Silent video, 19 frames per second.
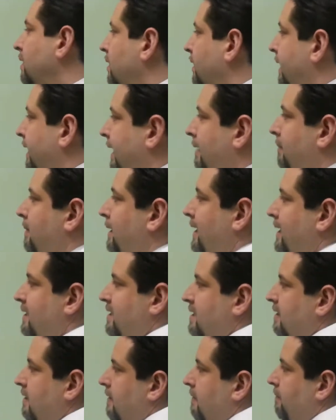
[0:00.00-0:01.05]
And that
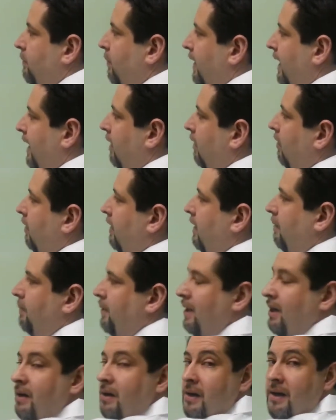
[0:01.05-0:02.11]
means we got to look up
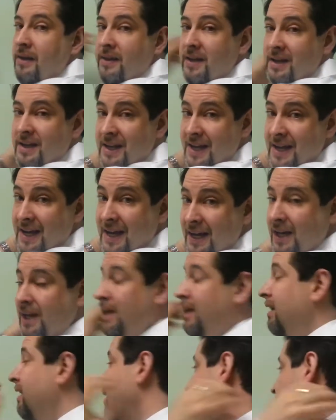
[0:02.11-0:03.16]
here in the neck
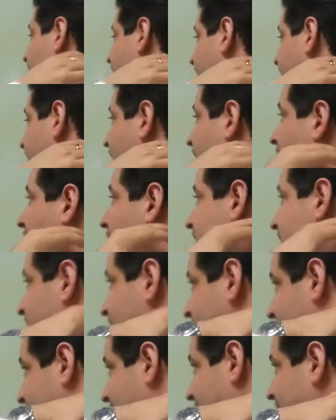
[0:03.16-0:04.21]
for the cause of
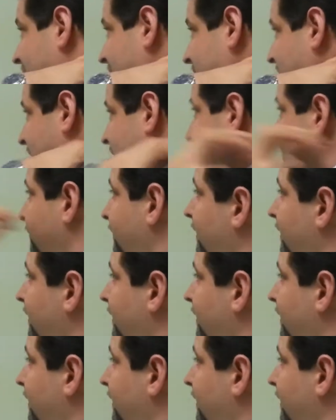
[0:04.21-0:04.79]
the condition.